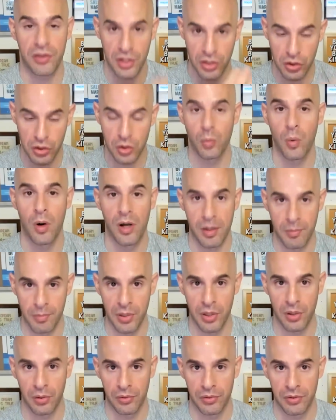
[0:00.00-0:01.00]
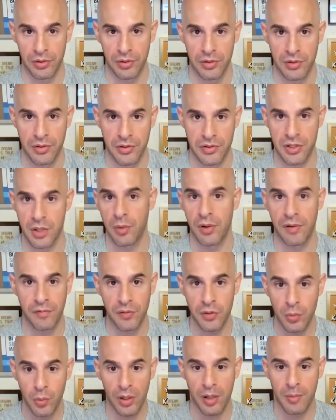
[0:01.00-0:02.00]
that you want to build. So if
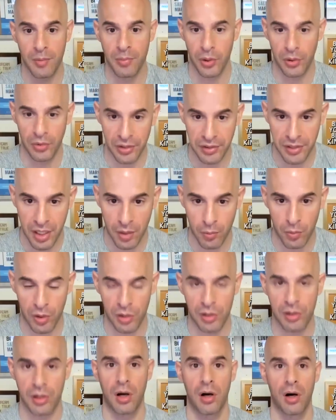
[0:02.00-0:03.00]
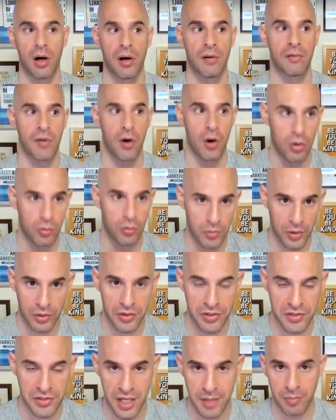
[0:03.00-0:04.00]
you want to build a network of all real
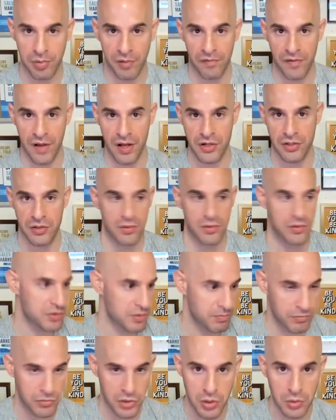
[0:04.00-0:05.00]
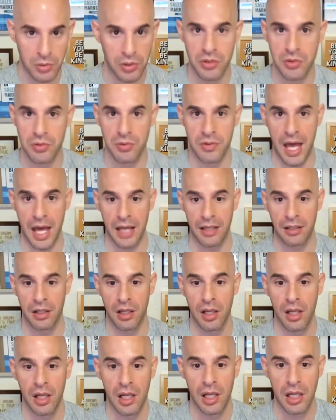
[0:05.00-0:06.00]
estate professionals, you can do that.
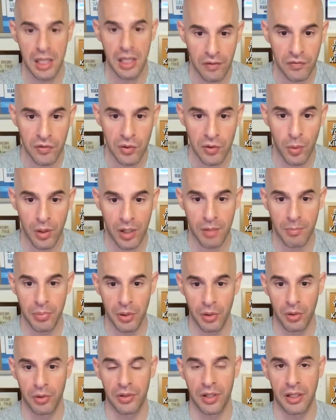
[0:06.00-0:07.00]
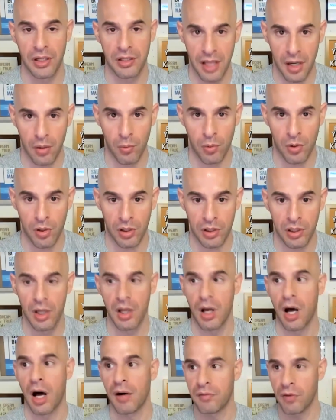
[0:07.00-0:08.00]
If you want to build a network
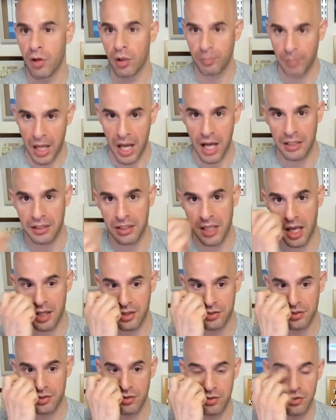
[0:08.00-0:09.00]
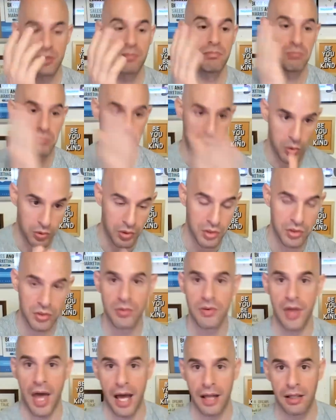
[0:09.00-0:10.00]
of all podcasters, you can
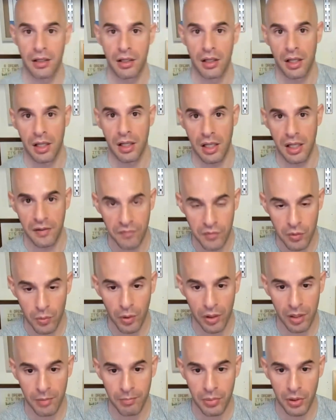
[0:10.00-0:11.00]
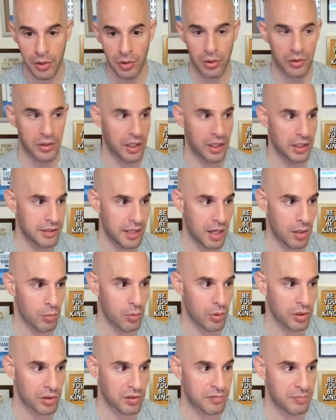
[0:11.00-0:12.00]
do that. If you want to build a
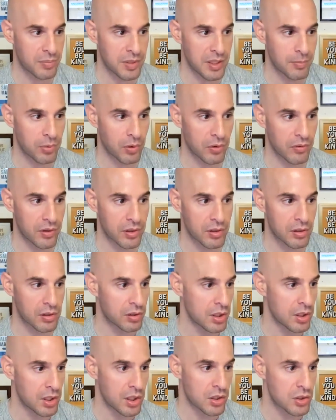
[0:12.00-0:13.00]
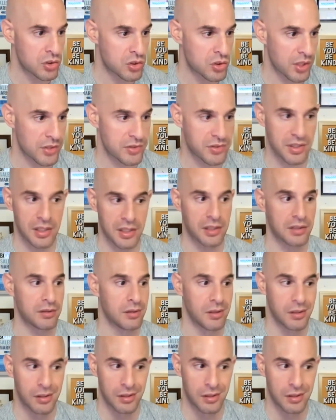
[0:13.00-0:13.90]
network of people that are just in